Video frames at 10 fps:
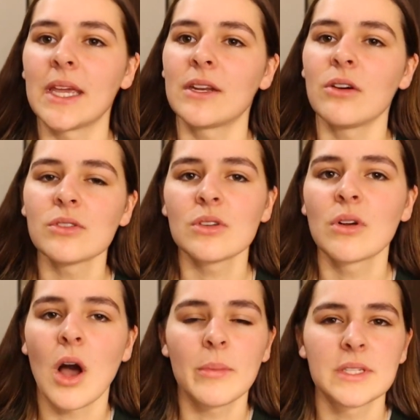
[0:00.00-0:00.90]
and also
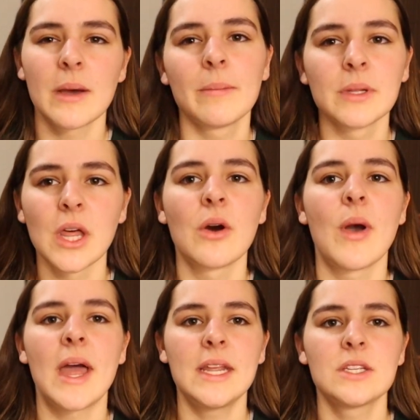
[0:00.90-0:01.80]
comment down below.
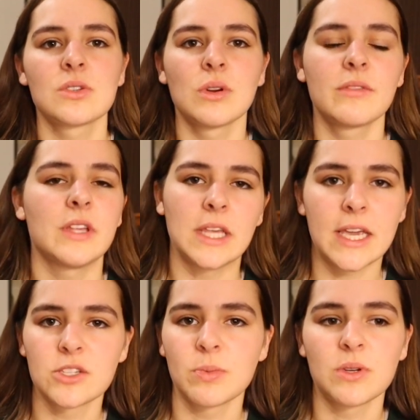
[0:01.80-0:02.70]
Any sort of
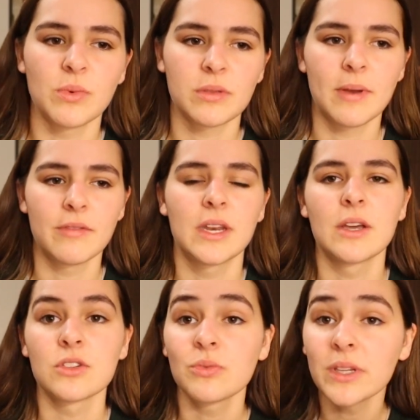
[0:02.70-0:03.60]
engagement with my
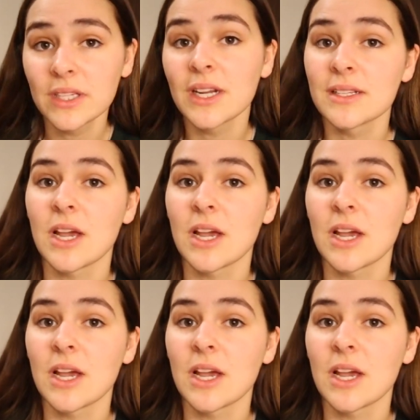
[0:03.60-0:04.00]
videos really does